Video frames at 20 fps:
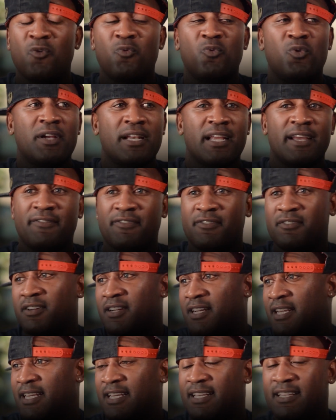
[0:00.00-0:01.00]
Whatever
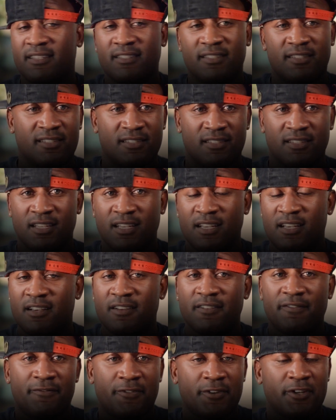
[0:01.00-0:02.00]
it is
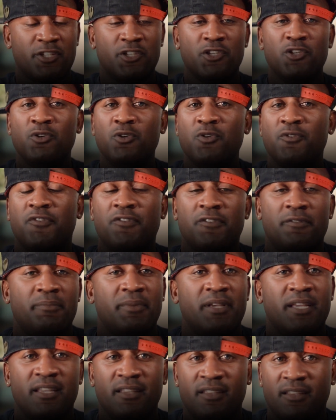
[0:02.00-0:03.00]
for you, for
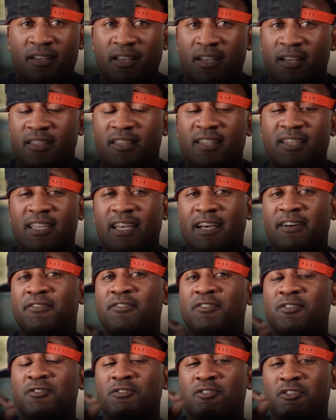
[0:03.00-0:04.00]
me, the
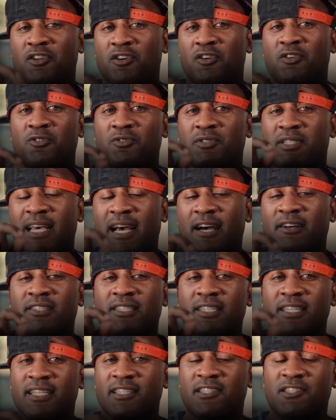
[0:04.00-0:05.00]
devil knows how
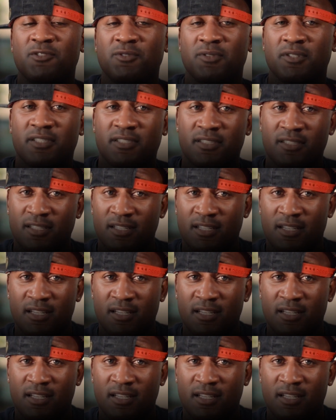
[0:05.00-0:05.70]
to get to us.